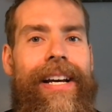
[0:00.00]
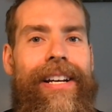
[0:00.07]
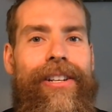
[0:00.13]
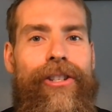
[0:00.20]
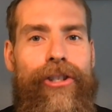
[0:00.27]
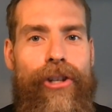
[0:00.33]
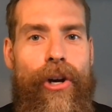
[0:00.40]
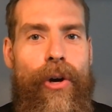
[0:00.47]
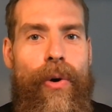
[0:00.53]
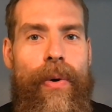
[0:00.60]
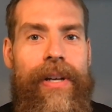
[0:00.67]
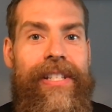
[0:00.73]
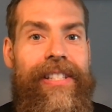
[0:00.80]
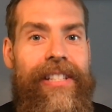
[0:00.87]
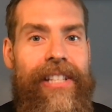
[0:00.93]
show
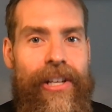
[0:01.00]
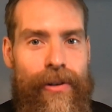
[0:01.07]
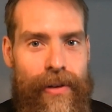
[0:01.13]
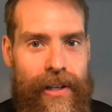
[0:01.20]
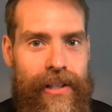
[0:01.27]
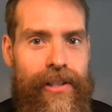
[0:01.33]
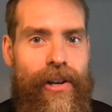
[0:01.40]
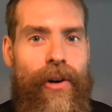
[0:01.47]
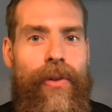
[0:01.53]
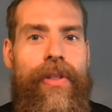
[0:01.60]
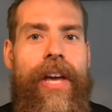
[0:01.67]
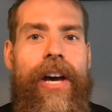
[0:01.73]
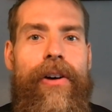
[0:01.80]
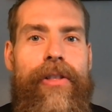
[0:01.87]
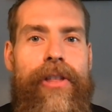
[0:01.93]
series called The
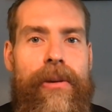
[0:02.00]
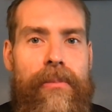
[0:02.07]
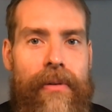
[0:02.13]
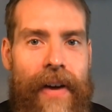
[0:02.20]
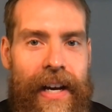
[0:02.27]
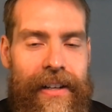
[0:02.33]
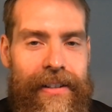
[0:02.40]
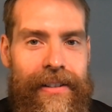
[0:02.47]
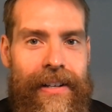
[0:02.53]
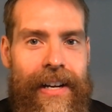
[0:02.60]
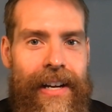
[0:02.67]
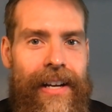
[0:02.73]
Healthy Provider.